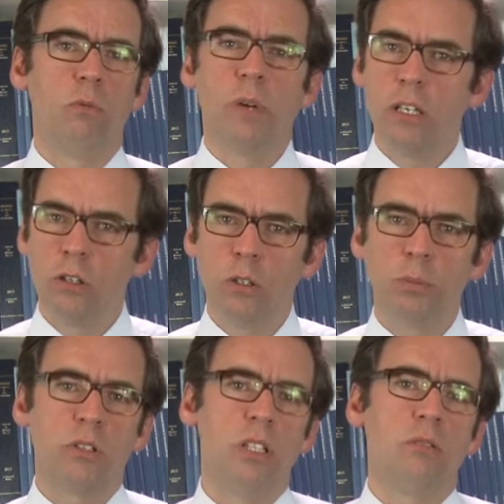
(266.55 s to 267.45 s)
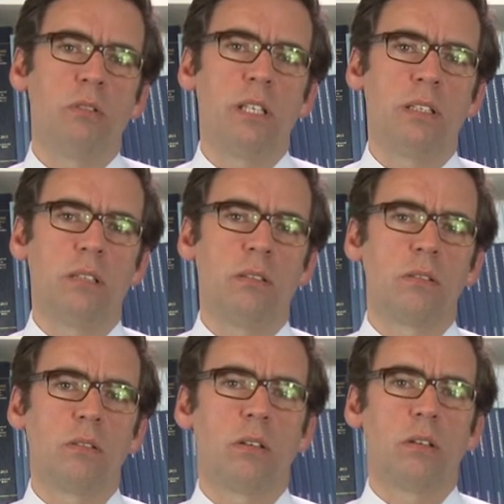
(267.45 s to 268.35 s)
when no procedural
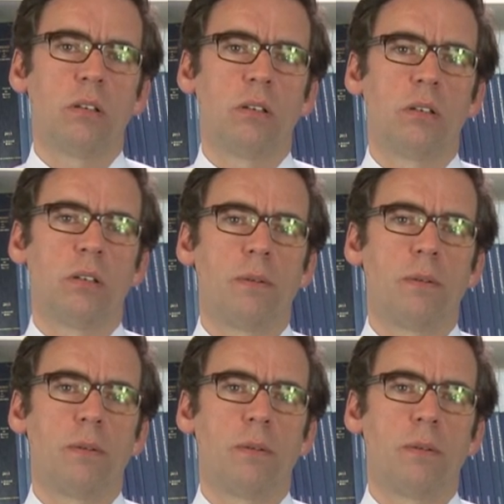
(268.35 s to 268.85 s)
incidents occur.